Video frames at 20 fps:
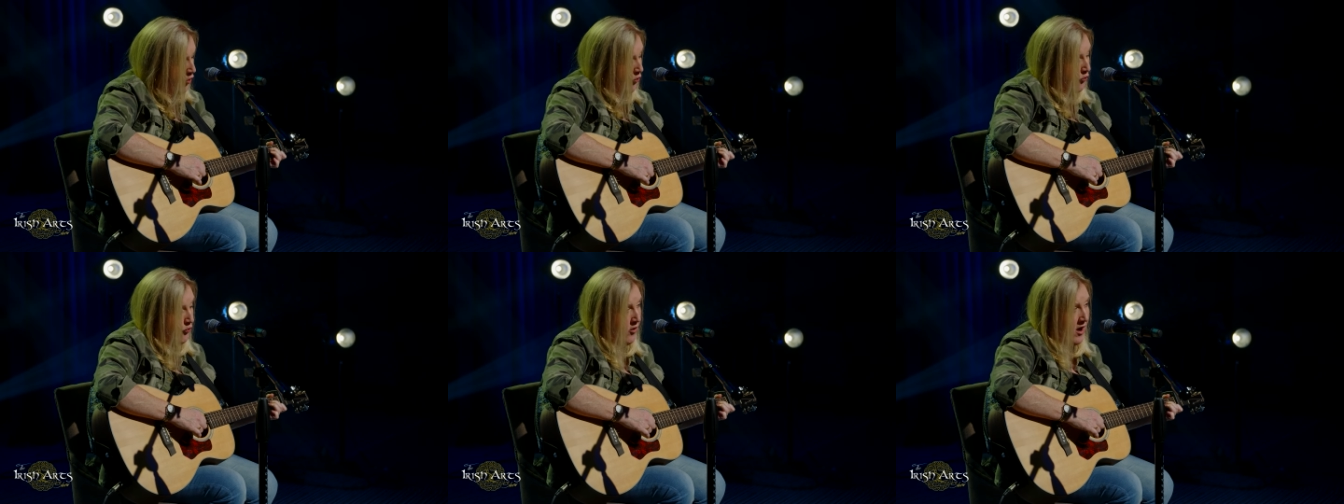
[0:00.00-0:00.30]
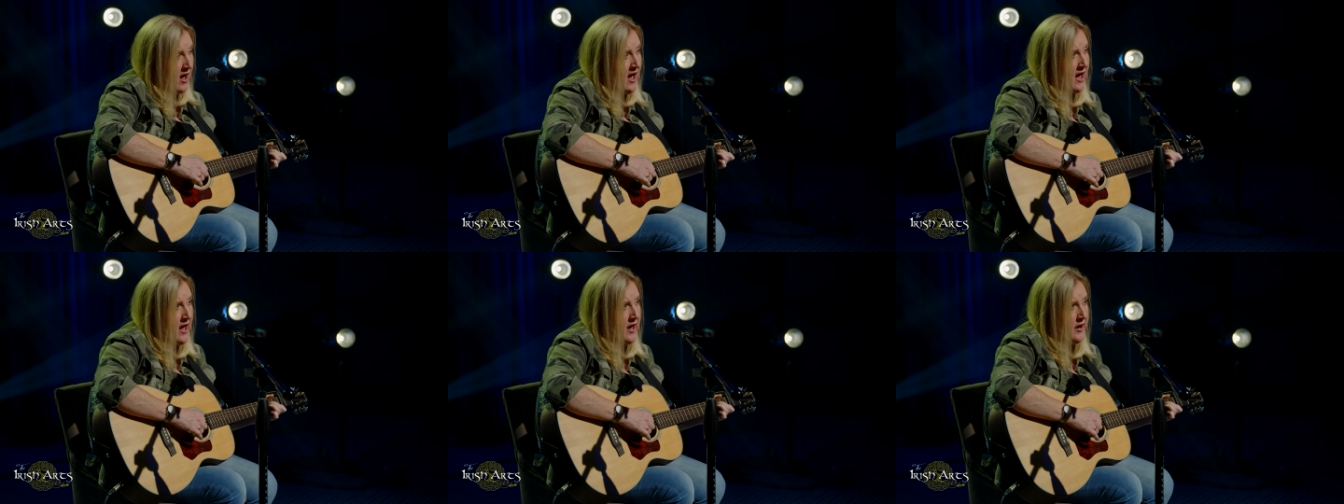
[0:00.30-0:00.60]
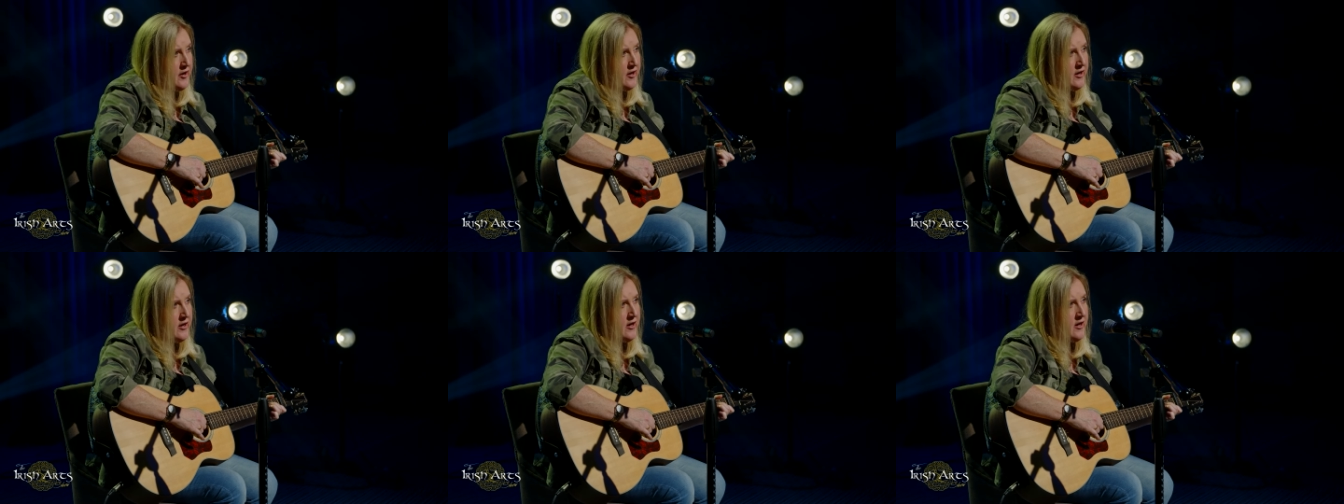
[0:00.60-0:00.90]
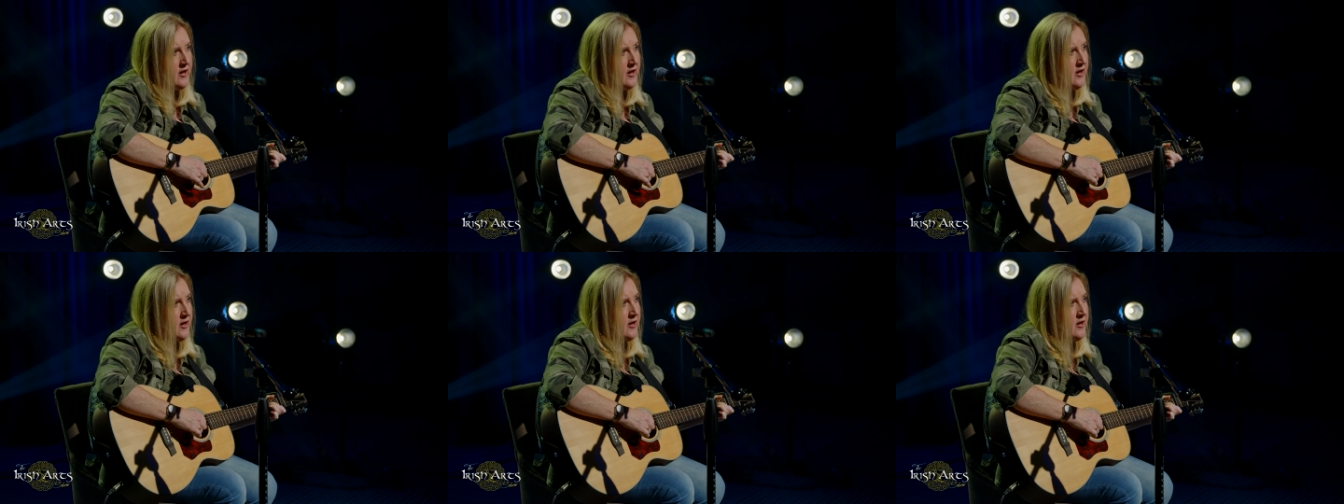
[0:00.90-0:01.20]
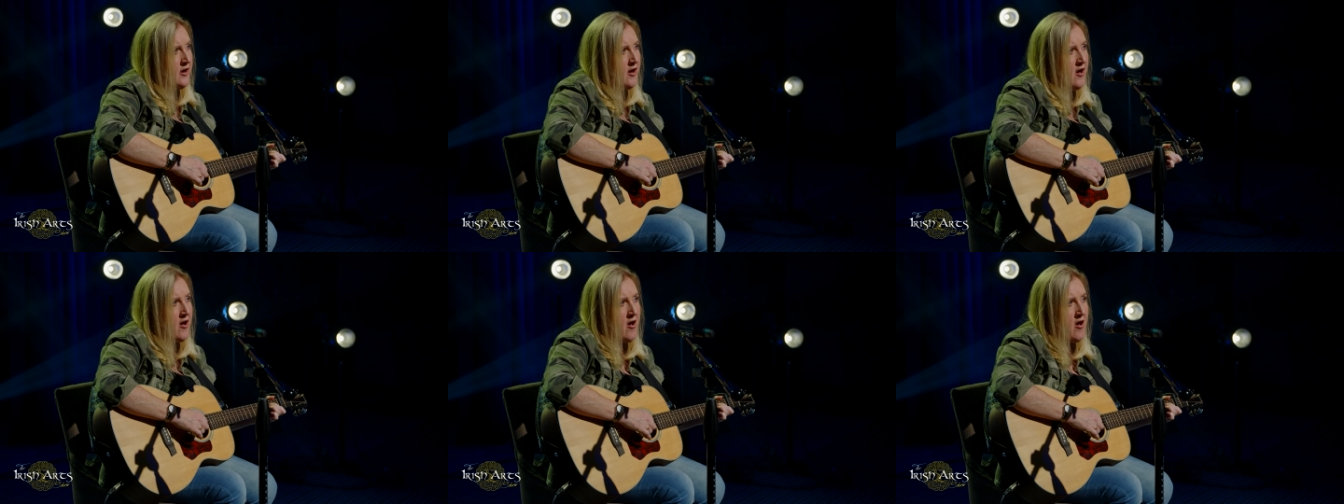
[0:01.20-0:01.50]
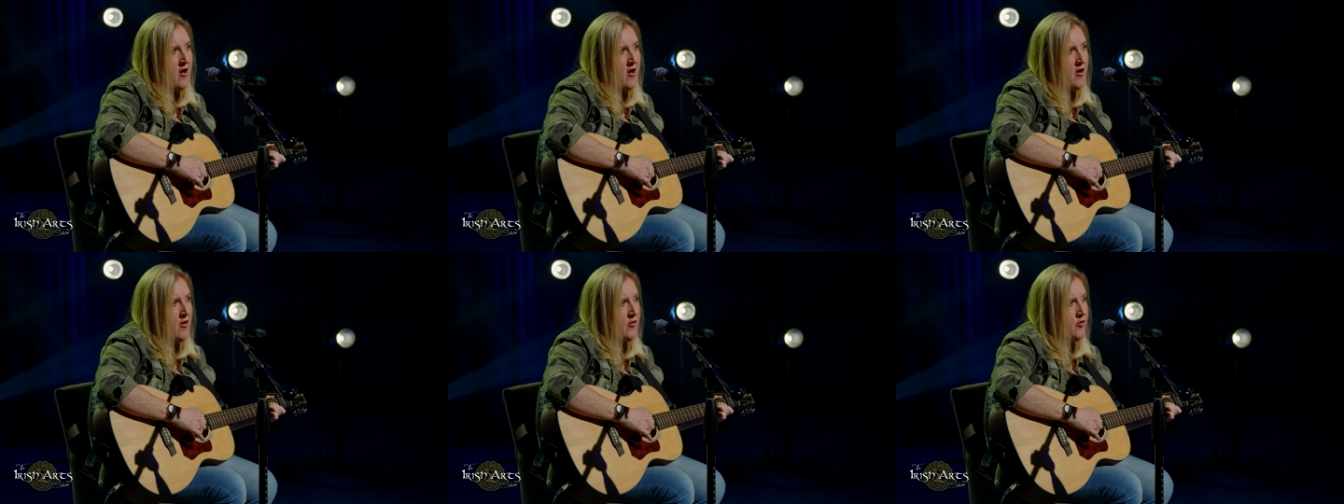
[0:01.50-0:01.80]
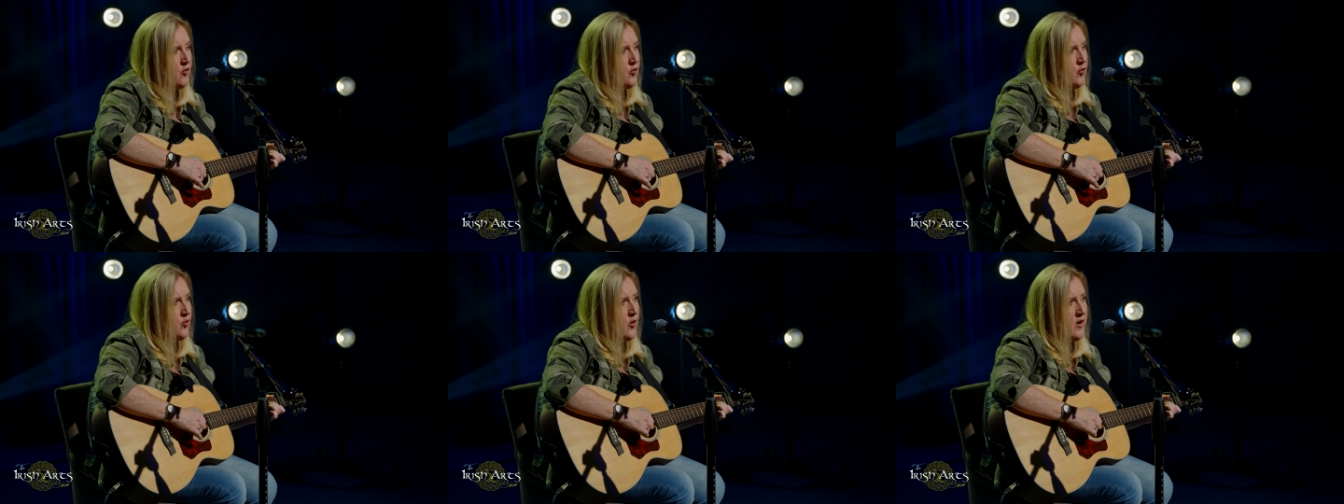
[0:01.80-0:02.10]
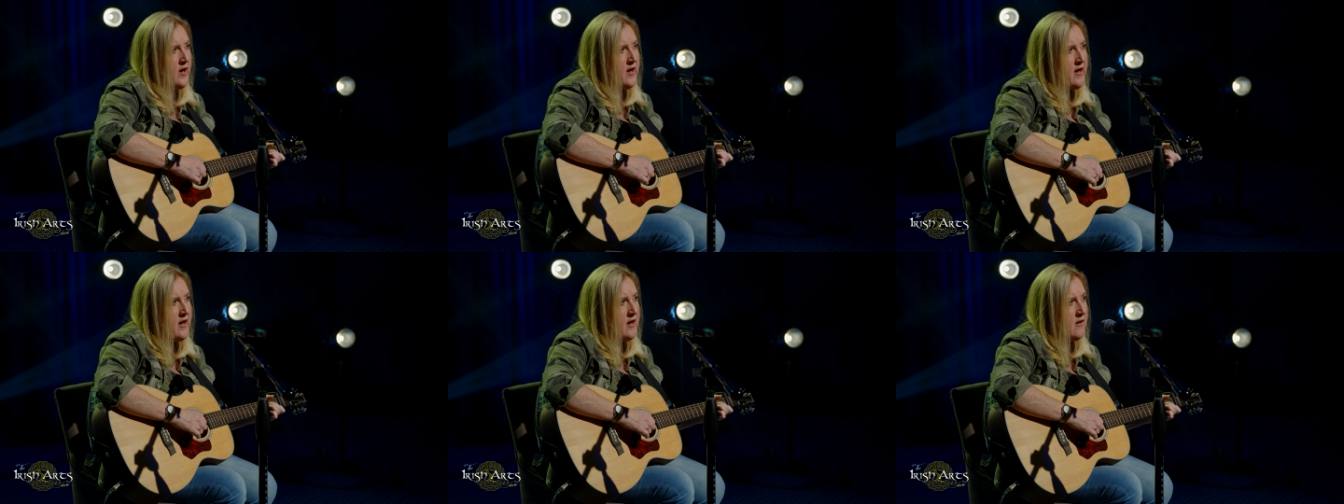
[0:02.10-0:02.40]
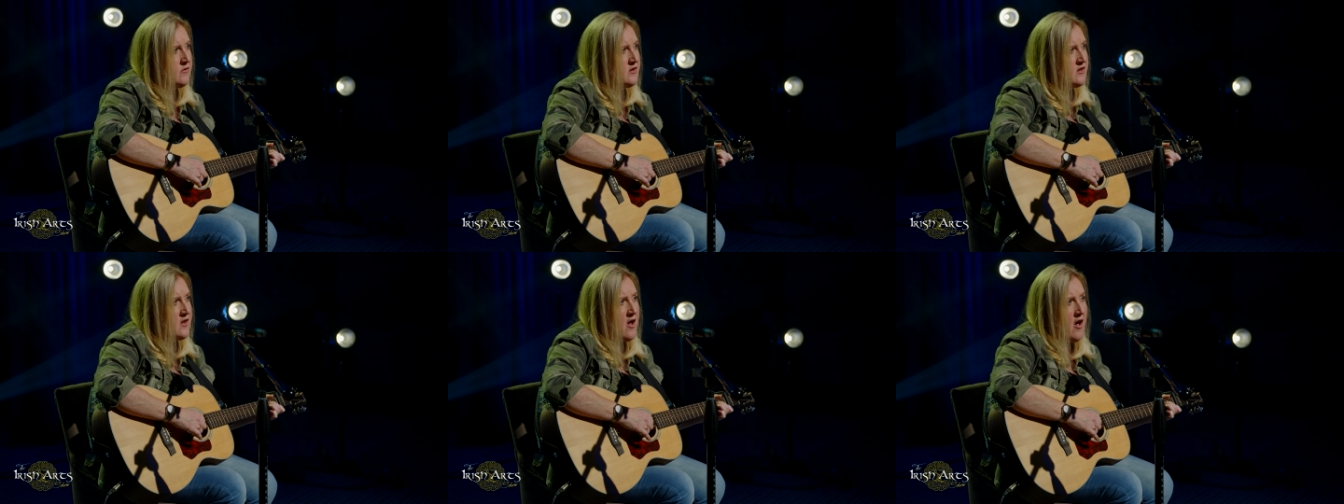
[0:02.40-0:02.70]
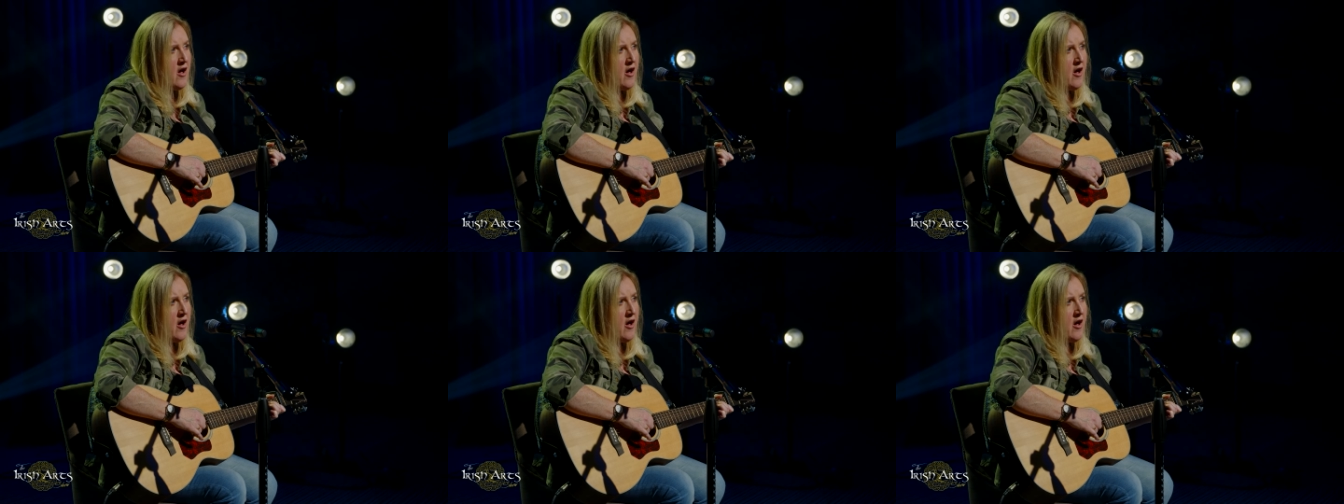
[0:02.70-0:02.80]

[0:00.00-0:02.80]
riding on the waves